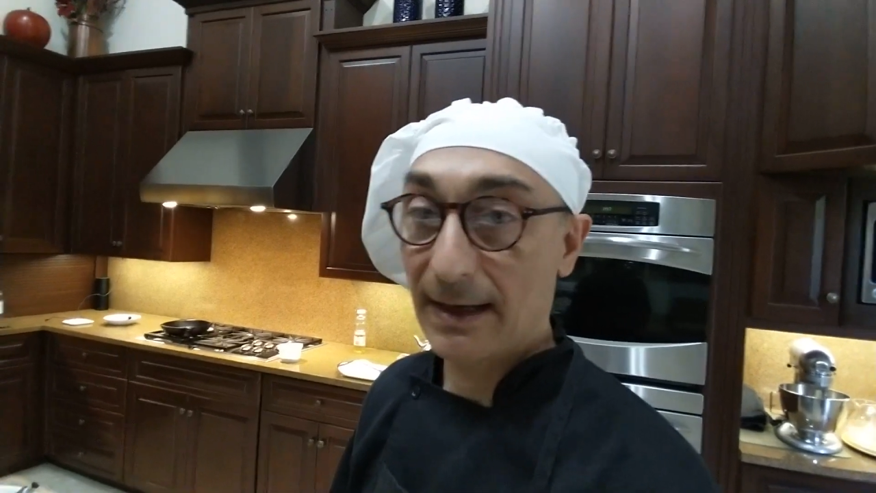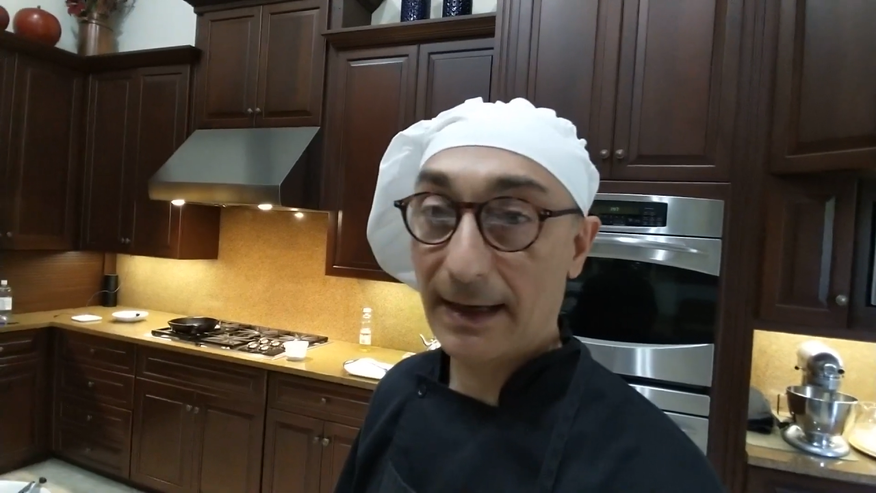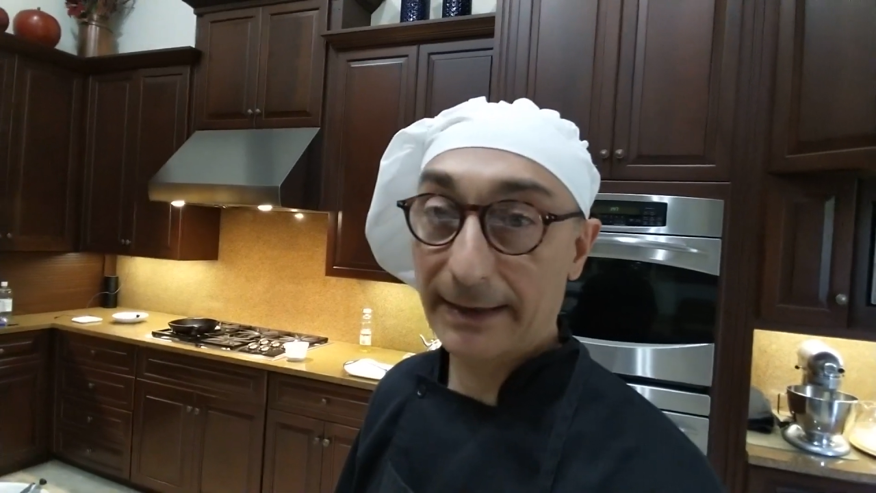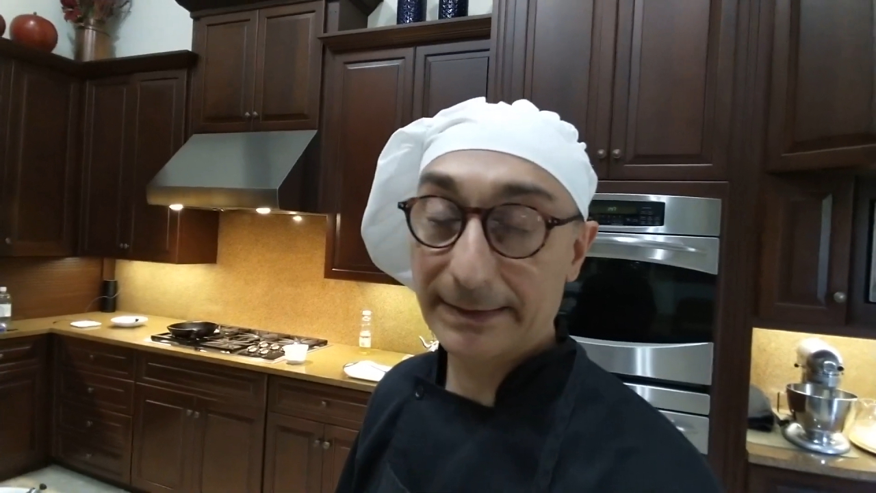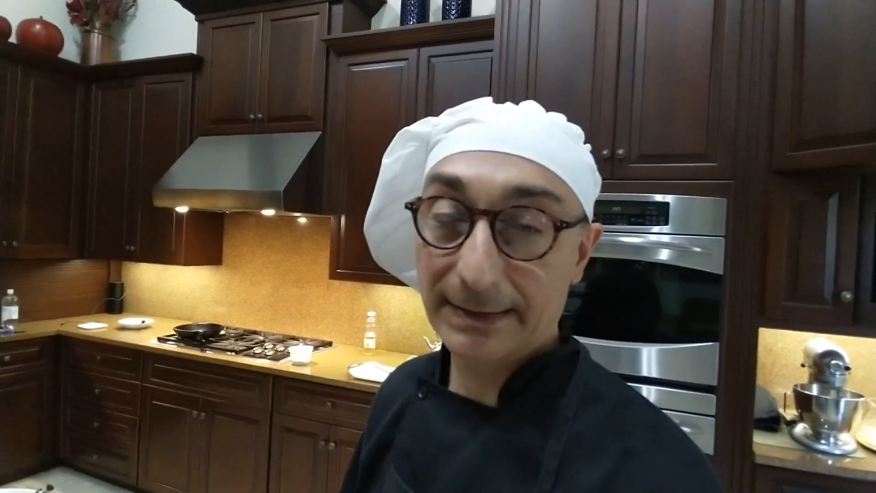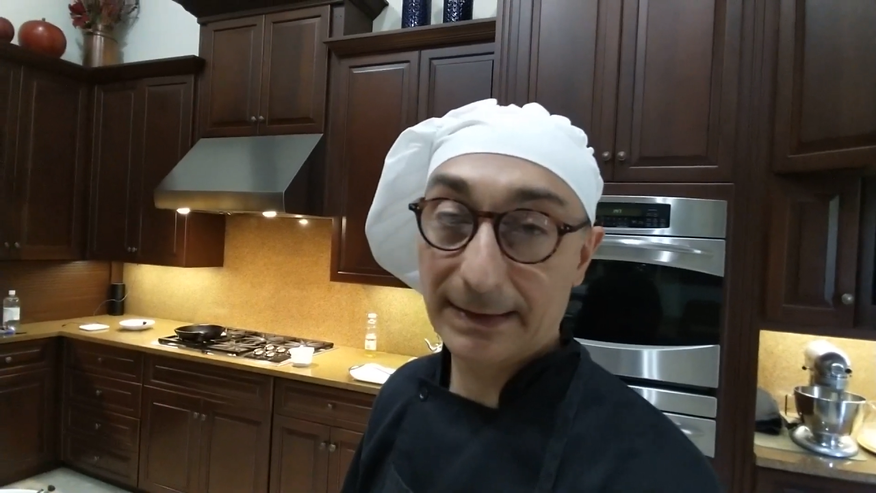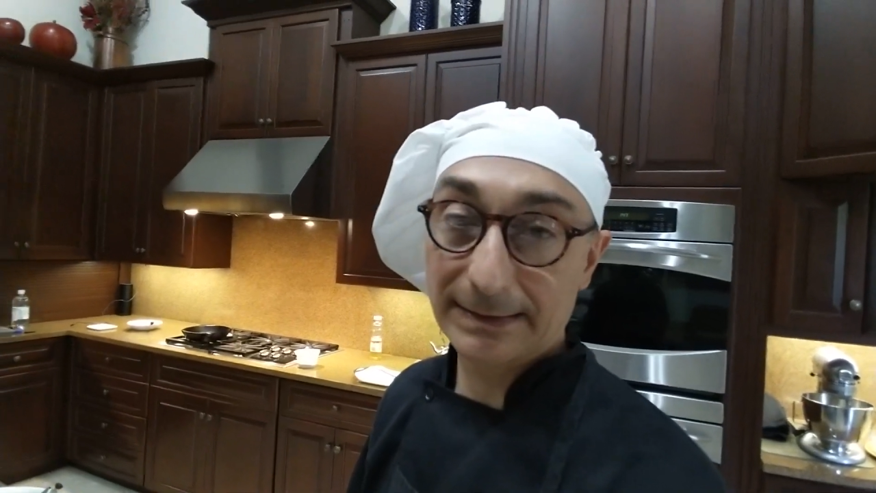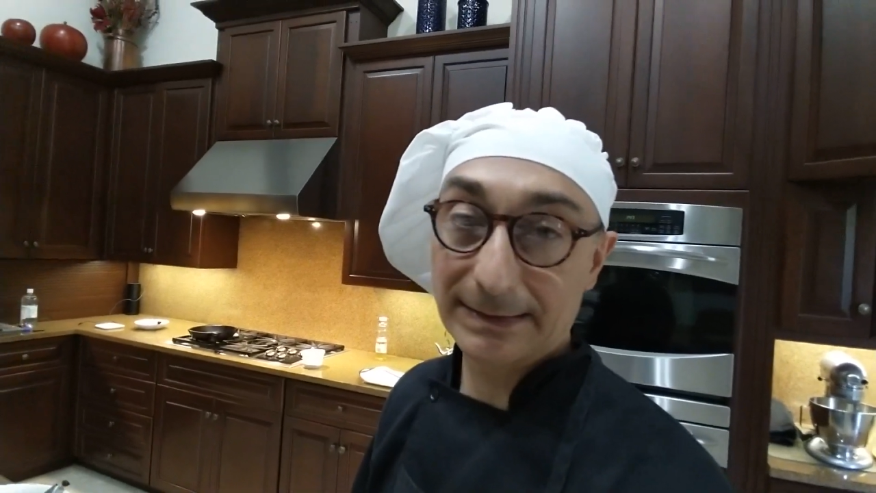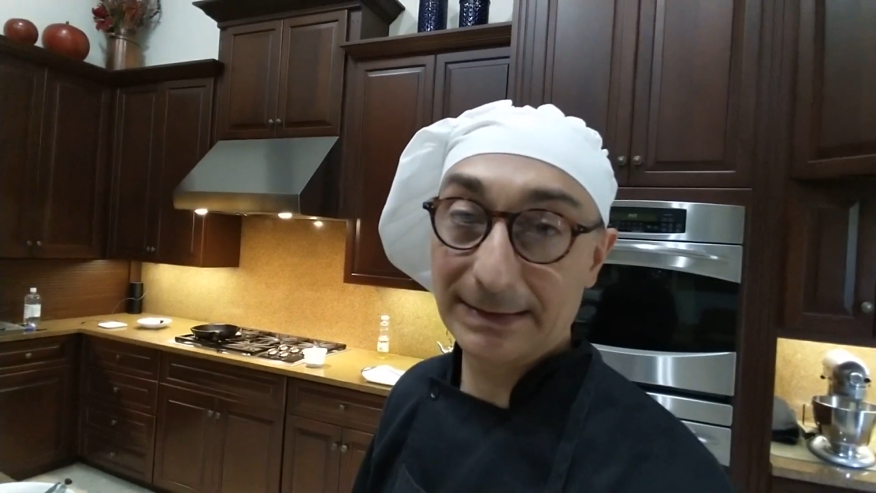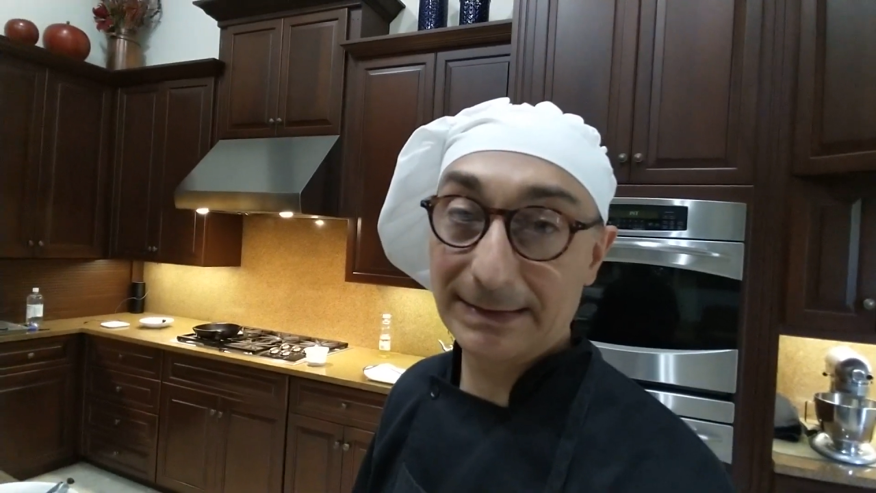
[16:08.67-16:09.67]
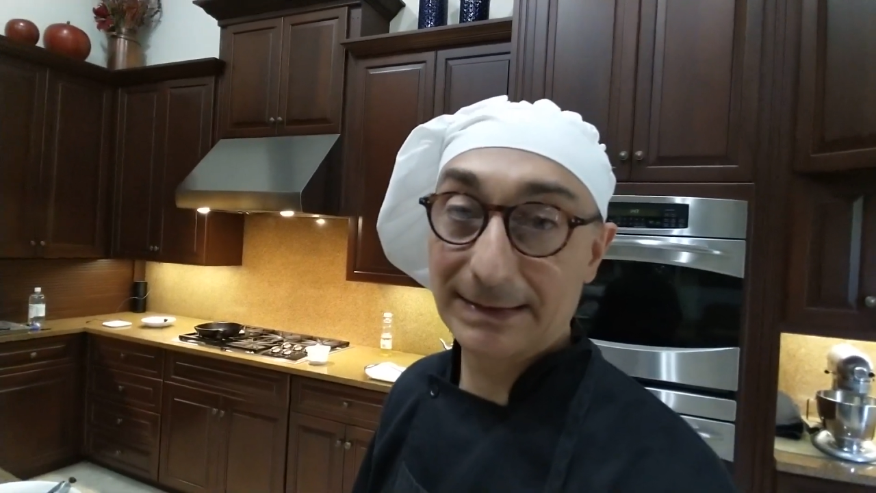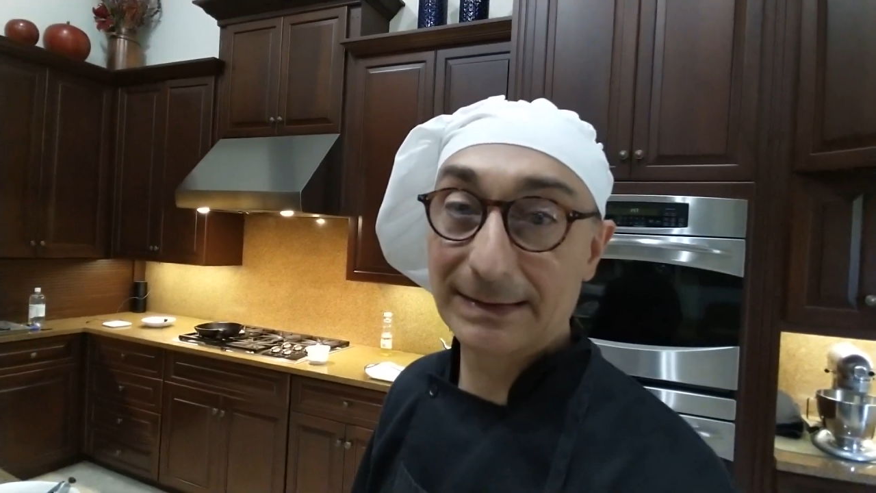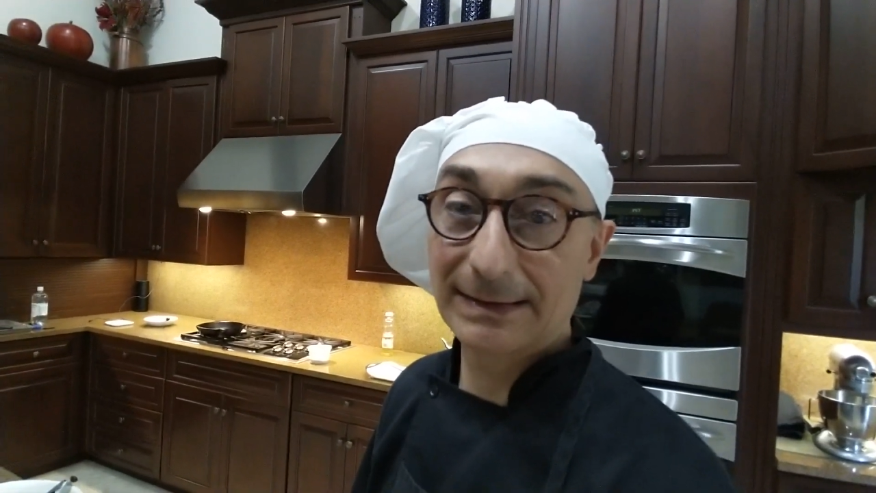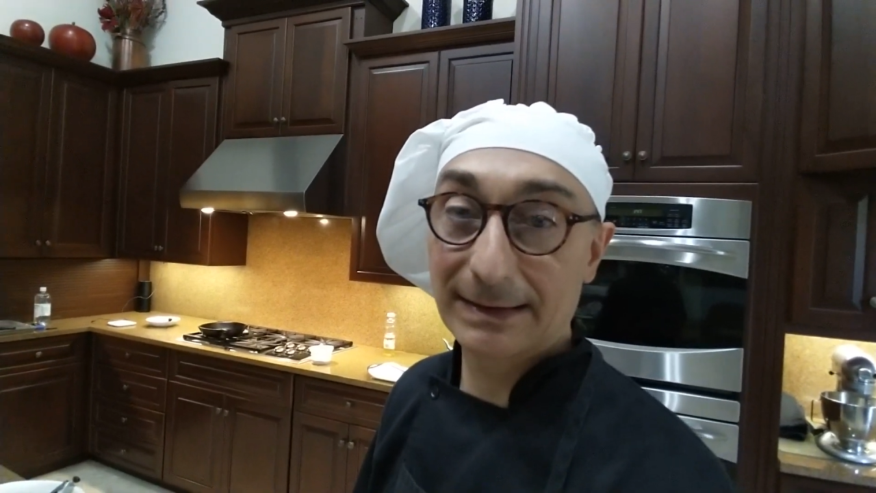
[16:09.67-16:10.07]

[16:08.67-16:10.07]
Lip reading: And this is